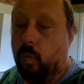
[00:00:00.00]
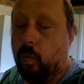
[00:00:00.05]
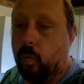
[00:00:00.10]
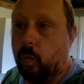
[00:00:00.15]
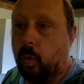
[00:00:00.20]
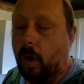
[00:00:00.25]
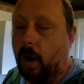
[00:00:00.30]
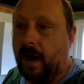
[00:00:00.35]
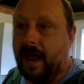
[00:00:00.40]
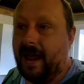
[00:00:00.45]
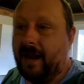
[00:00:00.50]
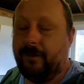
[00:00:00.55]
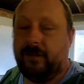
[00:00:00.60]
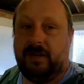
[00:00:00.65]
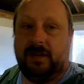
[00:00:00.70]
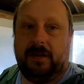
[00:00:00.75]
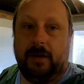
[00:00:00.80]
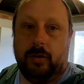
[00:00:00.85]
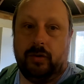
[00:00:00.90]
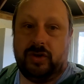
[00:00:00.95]
what I have
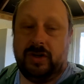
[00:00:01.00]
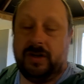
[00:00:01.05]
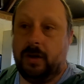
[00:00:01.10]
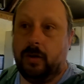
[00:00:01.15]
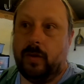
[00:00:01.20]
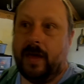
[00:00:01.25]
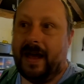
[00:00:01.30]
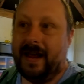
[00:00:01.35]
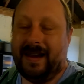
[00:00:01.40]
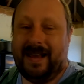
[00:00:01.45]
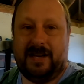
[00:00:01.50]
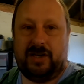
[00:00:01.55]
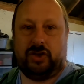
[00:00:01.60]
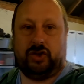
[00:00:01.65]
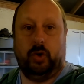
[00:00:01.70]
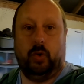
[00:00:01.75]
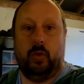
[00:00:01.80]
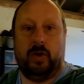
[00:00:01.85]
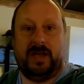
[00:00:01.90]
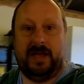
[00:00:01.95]
to do that. Less
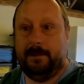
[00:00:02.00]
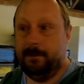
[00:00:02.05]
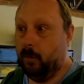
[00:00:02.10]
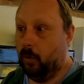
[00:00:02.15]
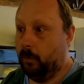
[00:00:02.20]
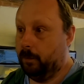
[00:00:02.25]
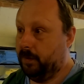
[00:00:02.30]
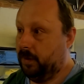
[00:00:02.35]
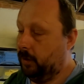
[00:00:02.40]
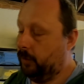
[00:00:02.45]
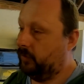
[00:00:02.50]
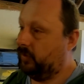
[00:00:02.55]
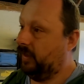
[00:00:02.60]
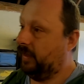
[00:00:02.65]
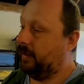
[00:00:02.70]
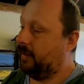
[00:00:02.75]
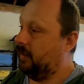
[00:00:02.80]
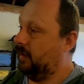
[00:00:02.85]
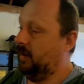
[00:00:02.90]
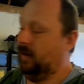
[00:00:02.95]
talking, more
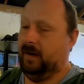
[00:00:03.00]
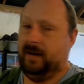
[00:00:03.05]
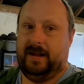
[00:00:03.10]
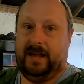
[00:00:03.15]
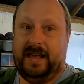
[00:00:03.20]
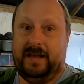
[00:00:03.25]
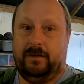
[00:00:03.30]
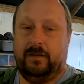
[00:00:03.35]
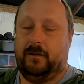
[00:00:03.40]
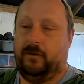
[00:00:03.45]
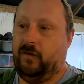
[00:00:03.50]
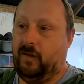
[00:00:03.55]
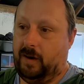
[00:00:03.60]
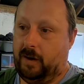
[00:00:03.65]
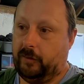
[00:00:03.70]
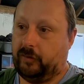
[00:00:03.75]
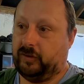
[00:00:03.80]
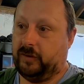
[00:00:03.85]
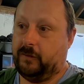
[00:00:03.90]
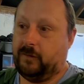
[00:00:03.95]
music, even
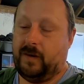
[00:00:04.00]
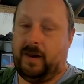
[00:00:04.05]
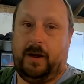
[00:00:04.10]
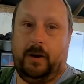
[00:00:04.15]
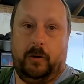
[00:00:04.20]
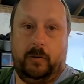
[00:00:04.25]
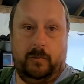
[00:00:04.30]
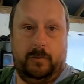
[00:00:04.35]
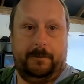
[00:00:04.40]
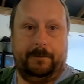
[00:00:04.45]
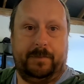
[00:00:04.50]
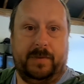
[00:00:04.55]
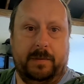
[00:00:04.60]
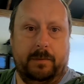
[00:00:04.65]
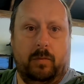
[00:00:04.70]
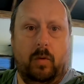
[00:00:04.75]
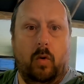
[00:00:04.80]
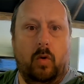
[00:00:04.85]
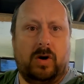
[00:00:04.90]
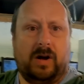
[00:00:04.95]
faster flow,
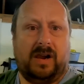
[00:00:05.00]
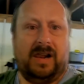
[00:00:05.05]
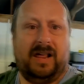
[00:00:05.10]
more